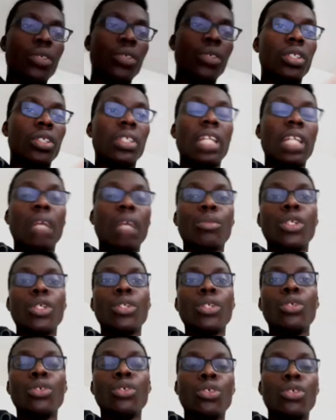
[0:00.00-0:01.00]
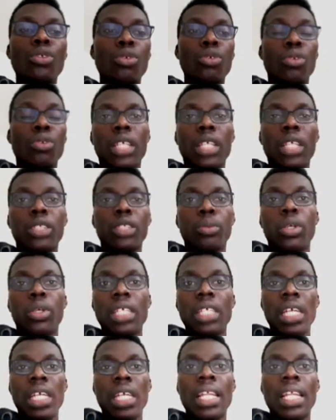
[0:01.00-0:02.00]
diffusion can be used to
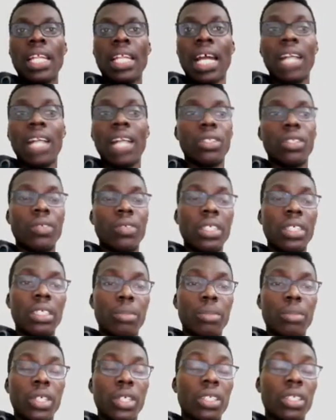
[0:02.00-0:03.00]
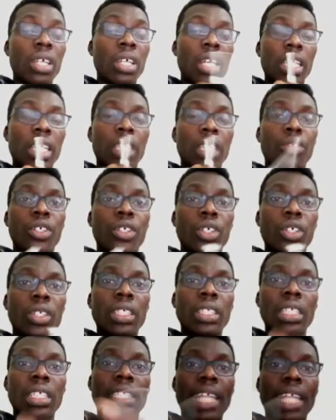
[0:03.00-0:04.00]
transport in and out of the cell, because
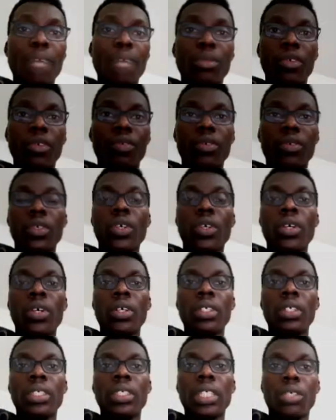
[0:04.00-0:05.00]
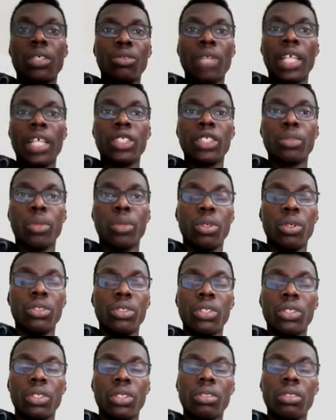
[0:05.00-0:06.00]
diffusion is a type of cell
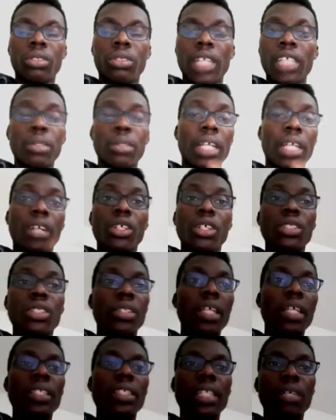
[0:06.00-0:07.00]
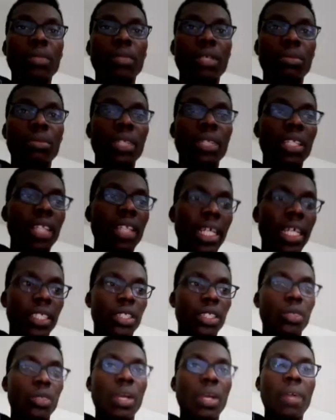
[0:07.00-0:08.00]
transport, or transport across cell membrane,
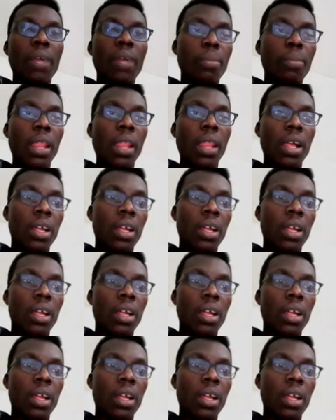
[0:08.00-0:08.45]
as it were.